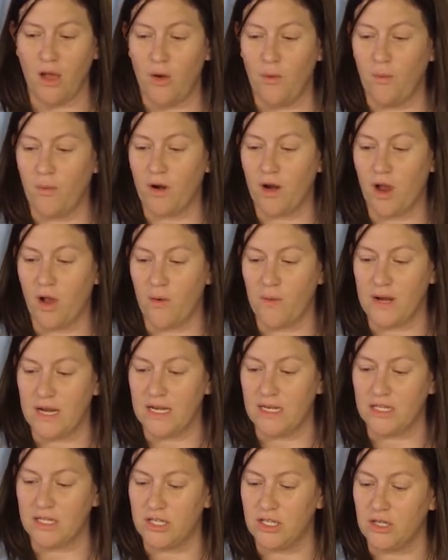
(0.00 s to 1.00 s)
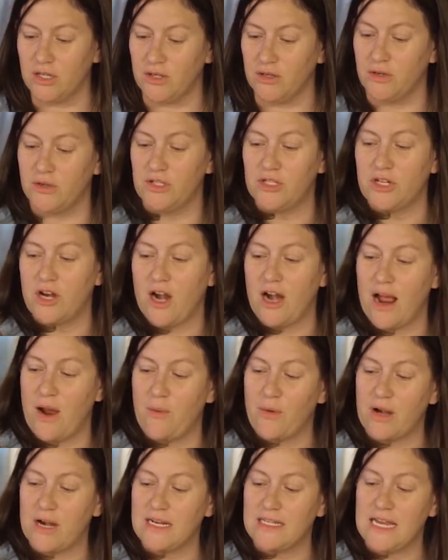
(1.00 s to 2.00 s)
we're going to start out,
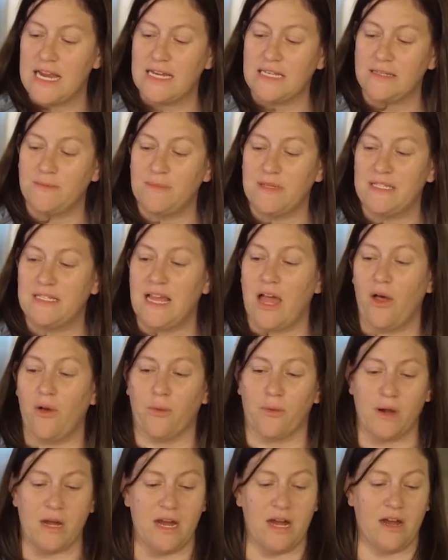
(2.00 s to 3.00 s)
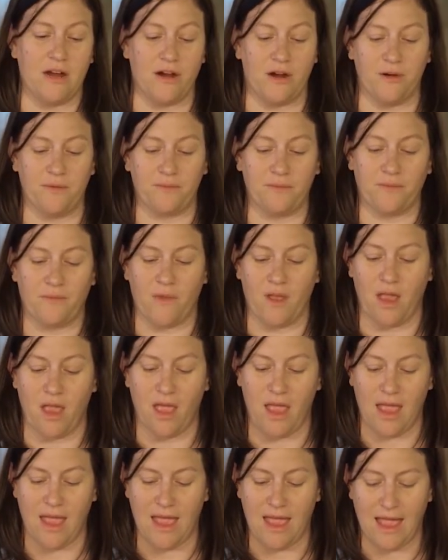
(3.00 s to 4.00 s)
we're gonna take some celery here.
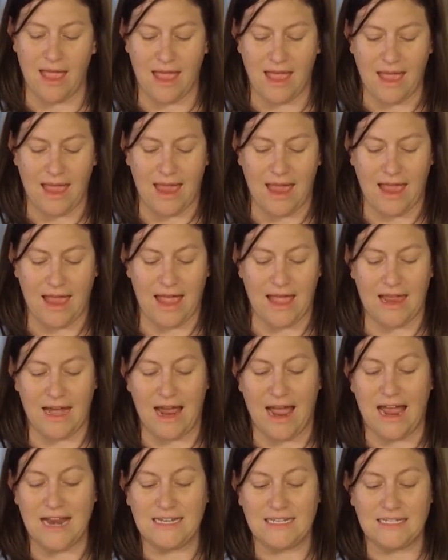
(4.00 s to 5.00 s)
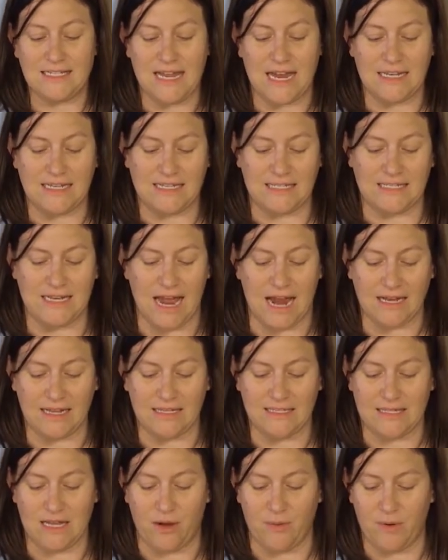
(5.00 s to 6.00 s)
And I just like to stack the
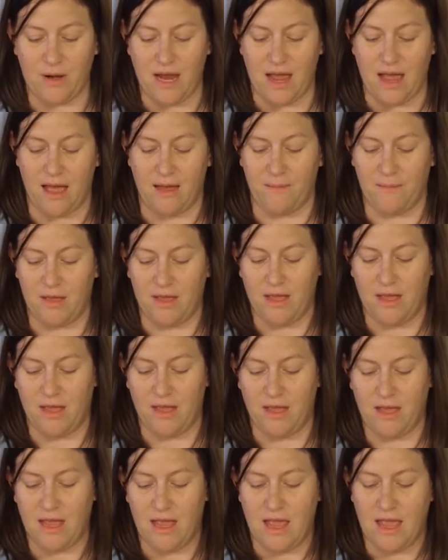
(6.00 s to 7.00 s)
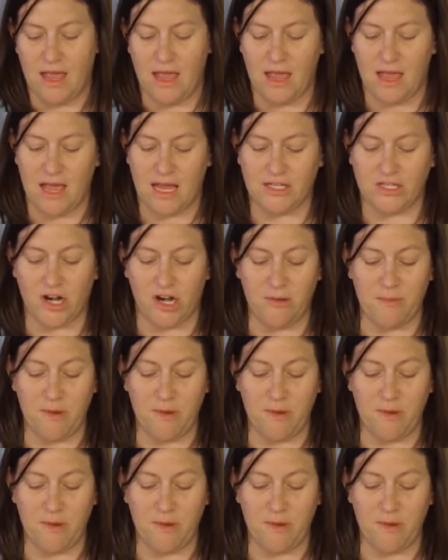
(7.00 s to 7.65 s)
celery up. It's already